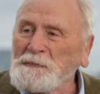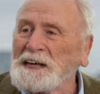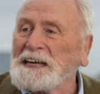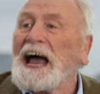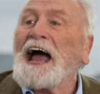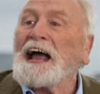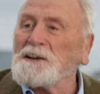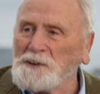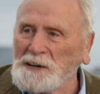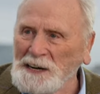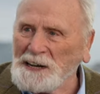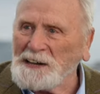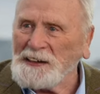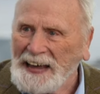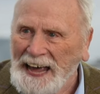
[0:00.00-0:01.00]
the gag
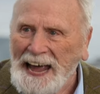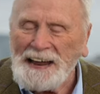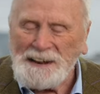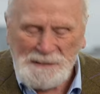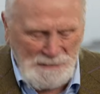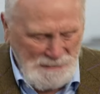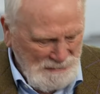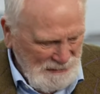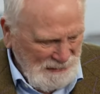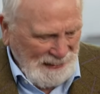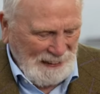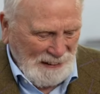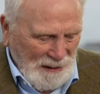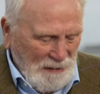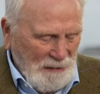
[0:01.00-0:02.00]
reel at the end,
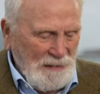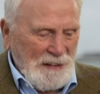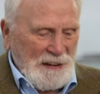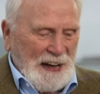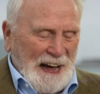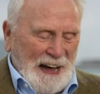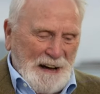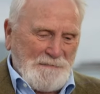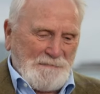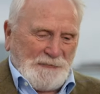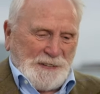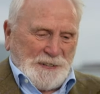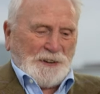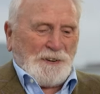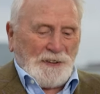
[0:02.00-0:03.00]
you know? Um,
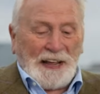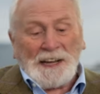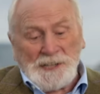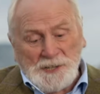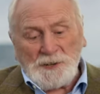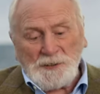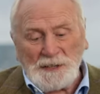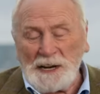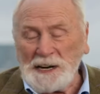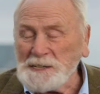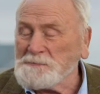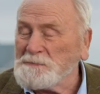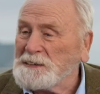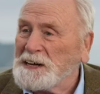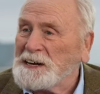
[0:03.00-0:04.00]
so that's the only
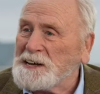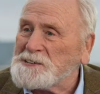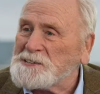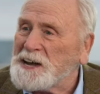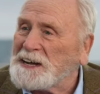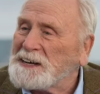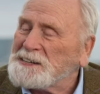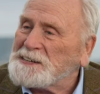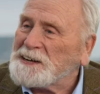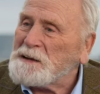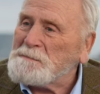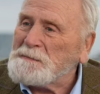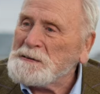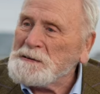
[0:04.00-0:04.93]
reason we did it a second time.